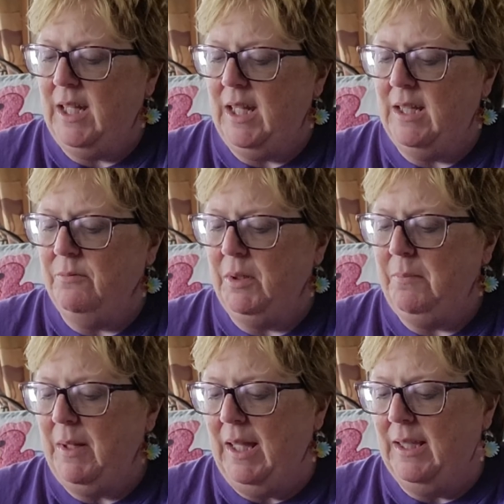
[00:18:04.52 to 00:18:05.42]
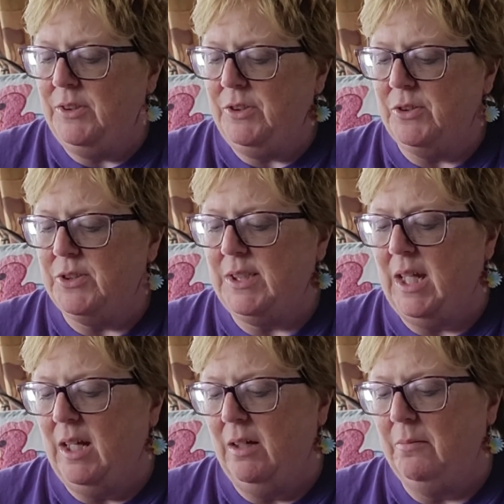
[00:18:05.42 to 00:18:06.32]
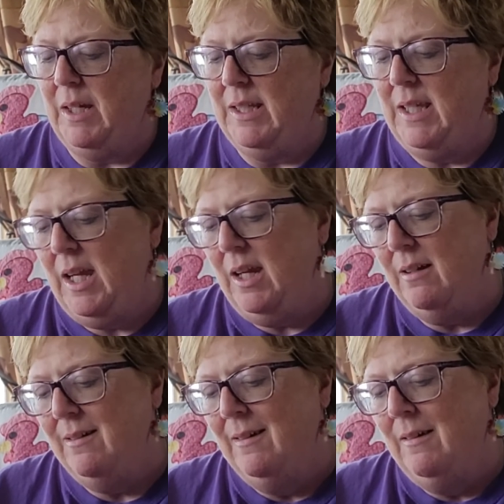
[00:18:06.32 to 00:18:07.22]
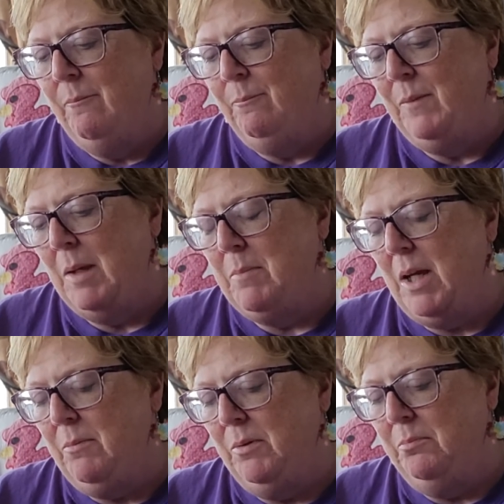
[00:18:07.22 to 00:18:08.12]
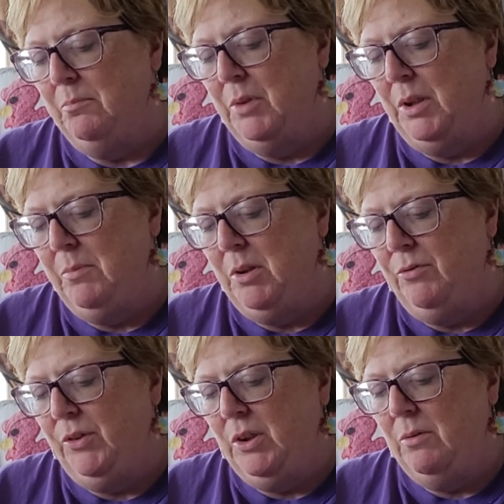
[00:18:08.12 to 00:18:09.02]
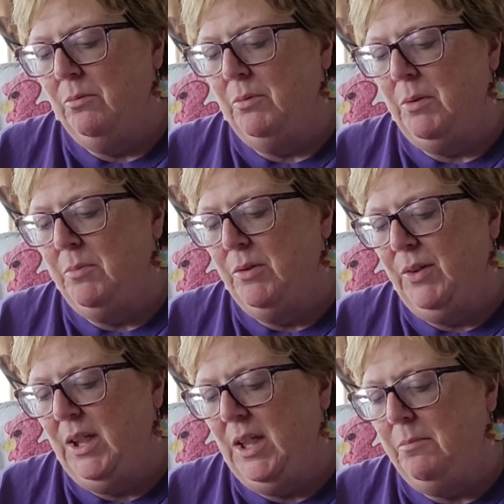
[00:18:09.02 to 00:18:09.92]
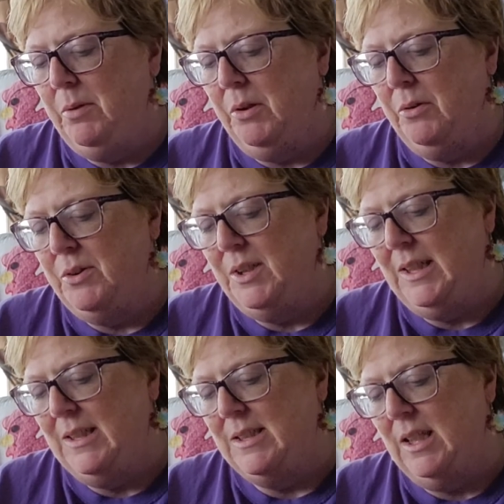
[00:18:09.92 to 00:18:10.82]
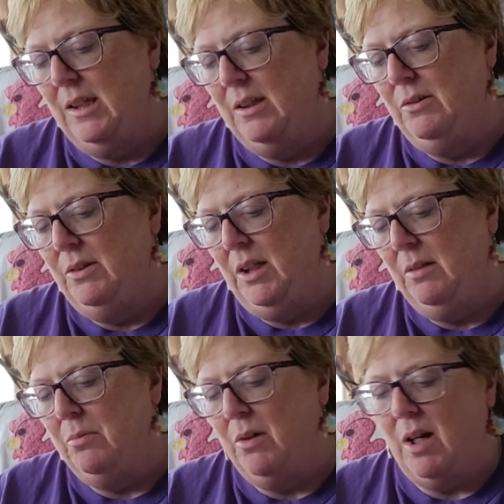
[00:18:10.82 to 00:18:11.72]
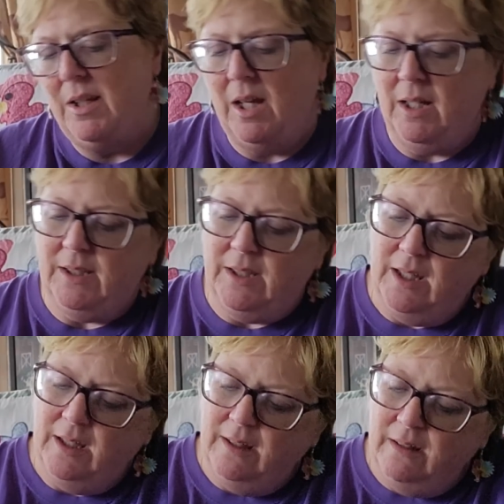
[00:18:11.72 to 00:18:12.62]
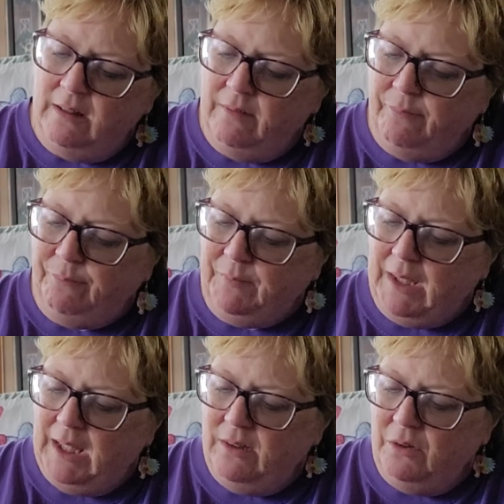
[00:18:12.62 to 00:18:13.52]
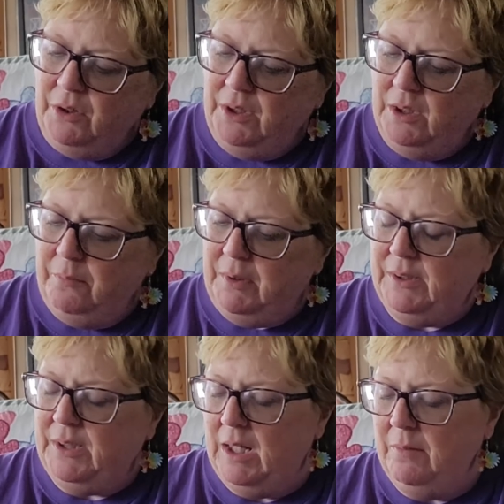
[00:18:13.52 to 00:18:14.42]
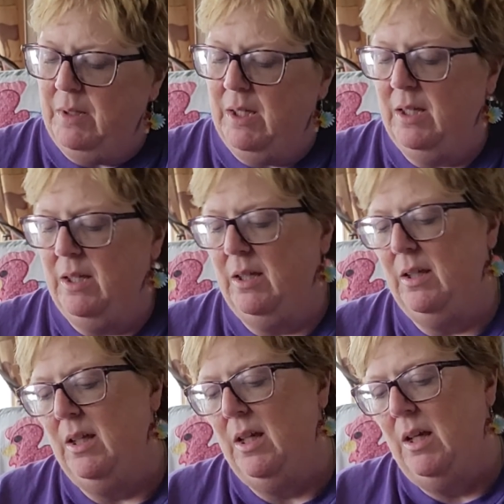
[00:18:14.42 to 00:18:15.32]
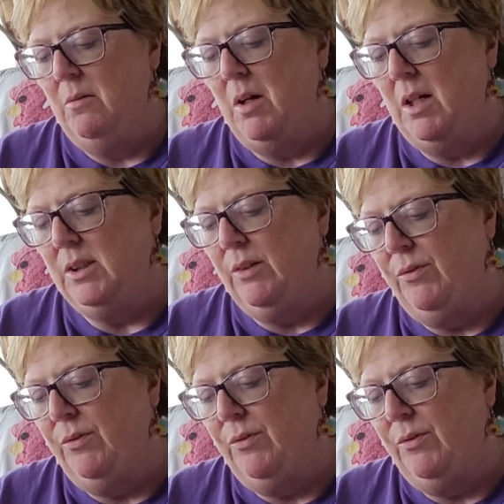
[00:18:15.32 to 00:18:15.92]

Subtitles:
and rebalance your scalp and hair by removing impurities, including product and oil buildup, while